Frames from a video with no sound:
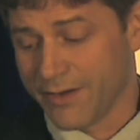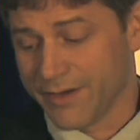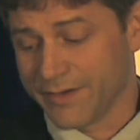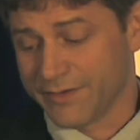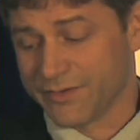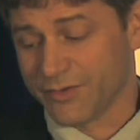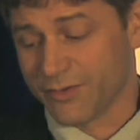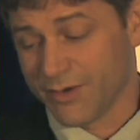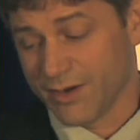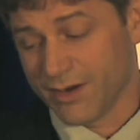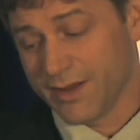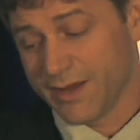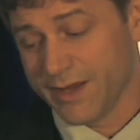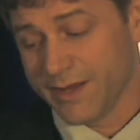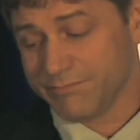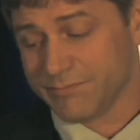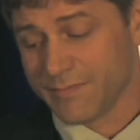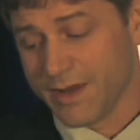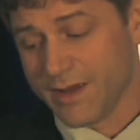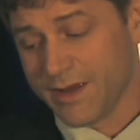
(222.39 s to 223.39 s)

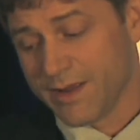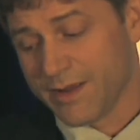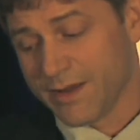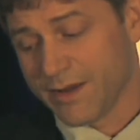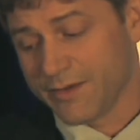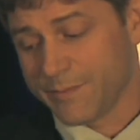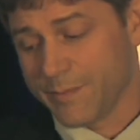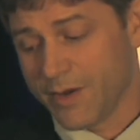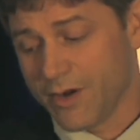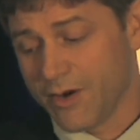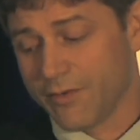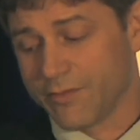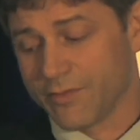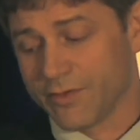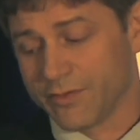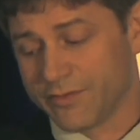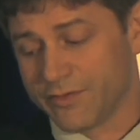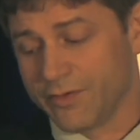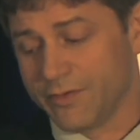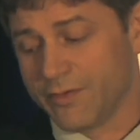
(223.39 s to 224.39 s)
Historically, there's been
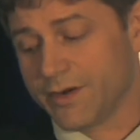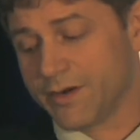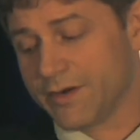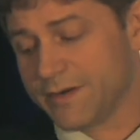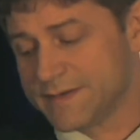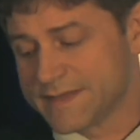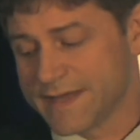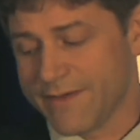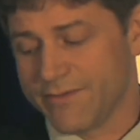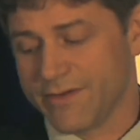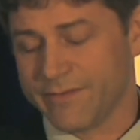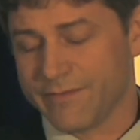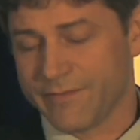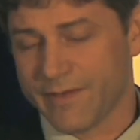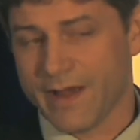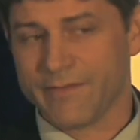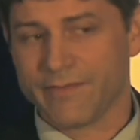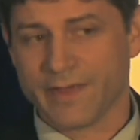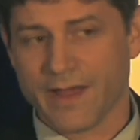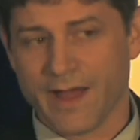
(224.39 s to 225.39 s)
over
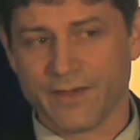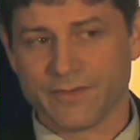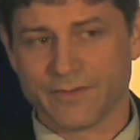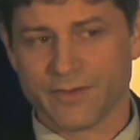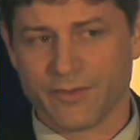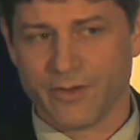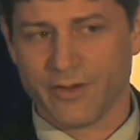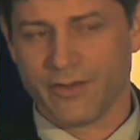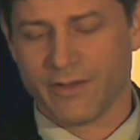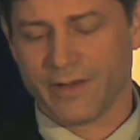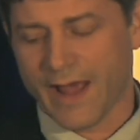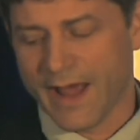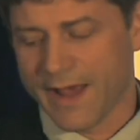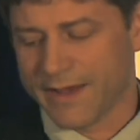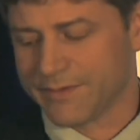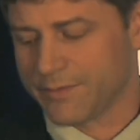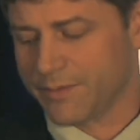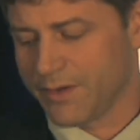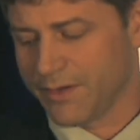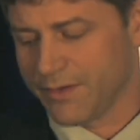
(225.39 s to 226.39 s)
275,000 oil and
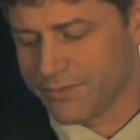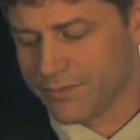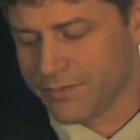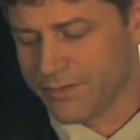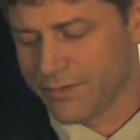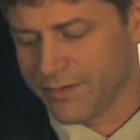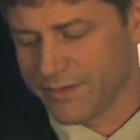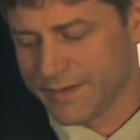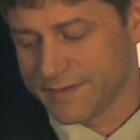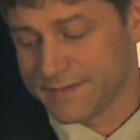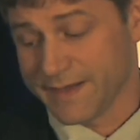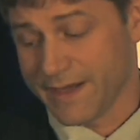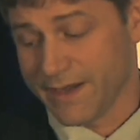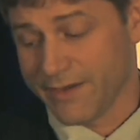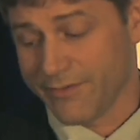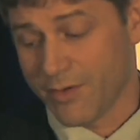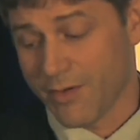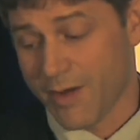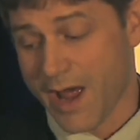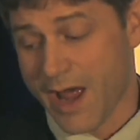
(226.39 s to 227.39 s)
gas wells drilled in the state
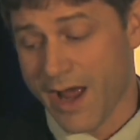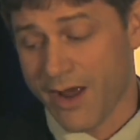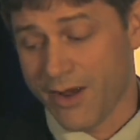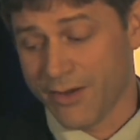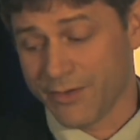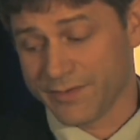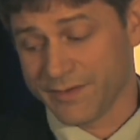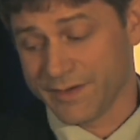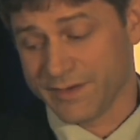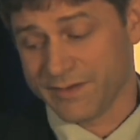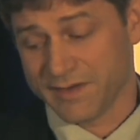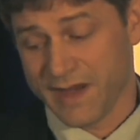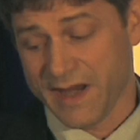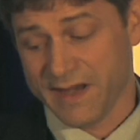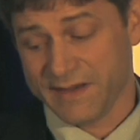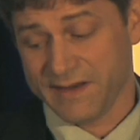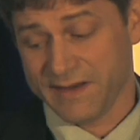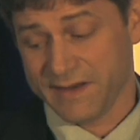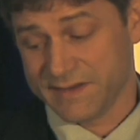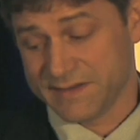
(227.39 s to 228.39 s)
of Ohio since
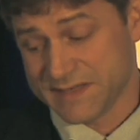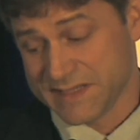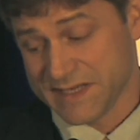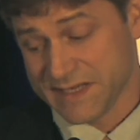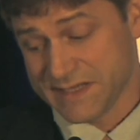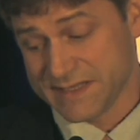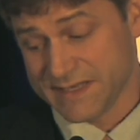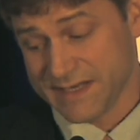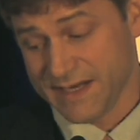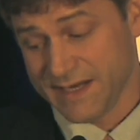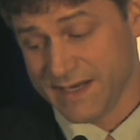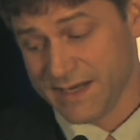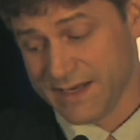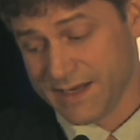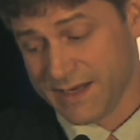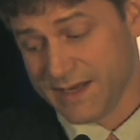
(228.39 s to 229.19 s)
1860.